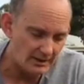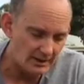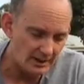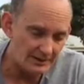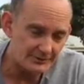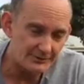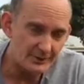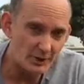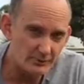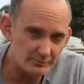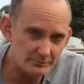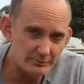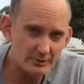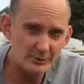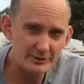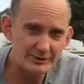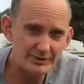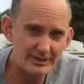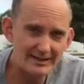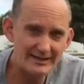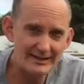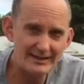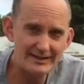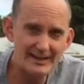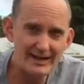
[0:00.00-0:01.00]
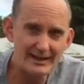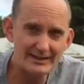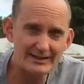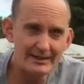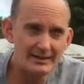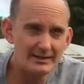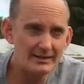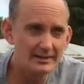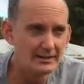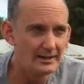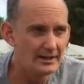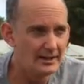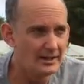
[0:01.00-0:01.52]
I don't routinely add it.
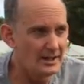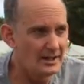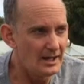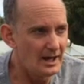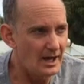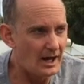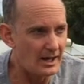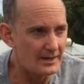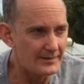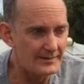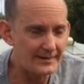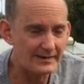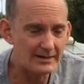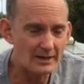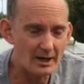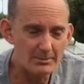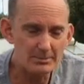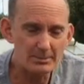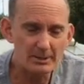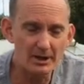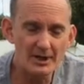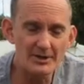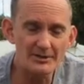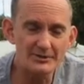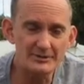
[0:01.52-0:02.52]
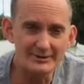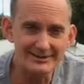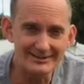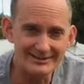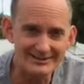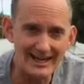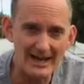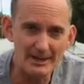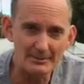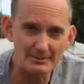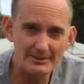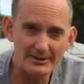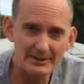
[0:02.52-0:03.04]
I think our plants are
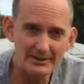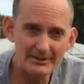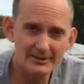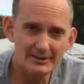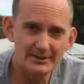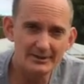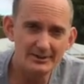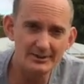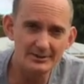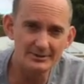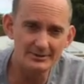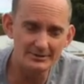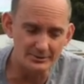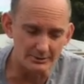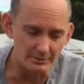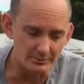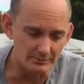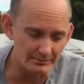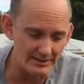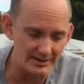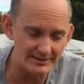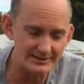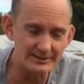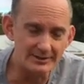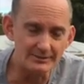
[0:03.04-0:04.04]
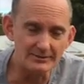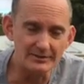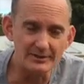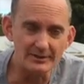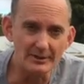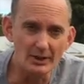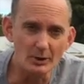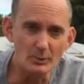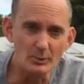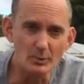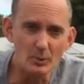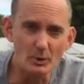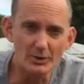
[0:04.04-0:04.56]
adapted to relatively
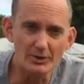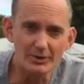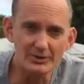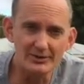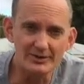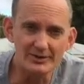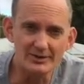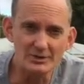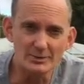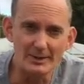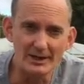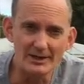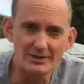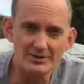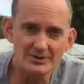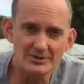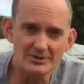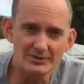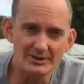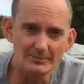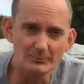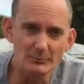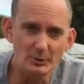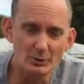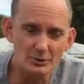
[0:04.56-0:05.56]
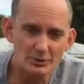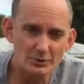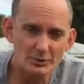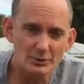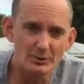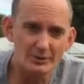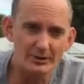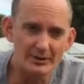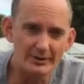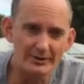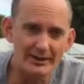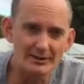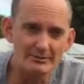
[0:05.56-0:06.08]
low water situations, and I'm not
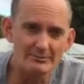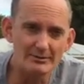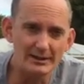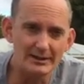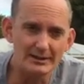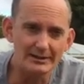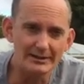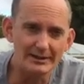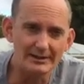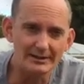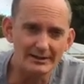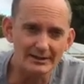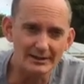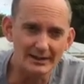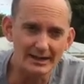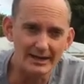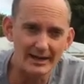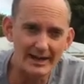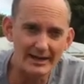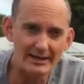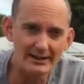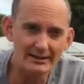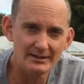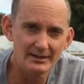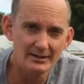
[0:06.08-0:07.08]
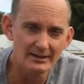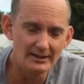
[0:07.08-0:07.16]
sure that they really need the clay.